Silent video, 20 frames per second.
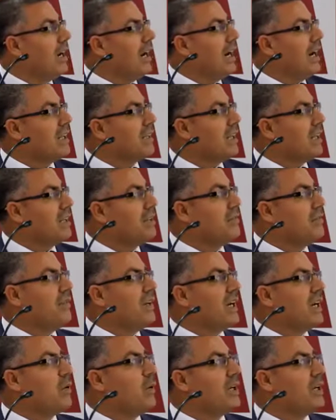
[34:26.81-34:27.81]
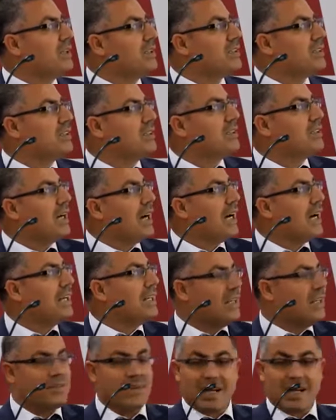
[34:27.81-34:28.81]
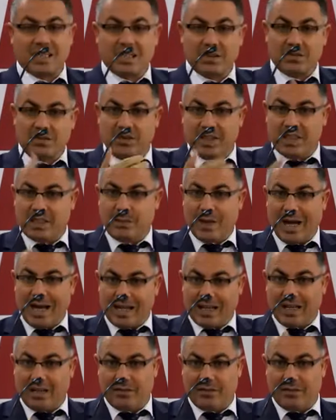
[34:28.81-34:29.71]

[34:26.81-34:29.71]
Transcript: and then frequent and effective feedback,